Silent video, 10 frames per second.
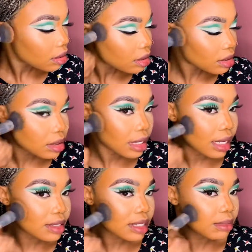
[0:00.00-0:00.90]
See how
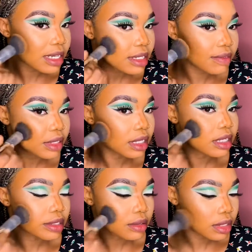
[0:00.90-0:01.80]
seamless everything is
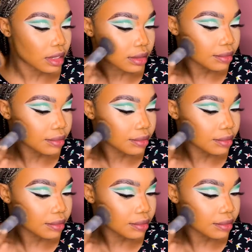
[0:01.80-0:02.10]
looking,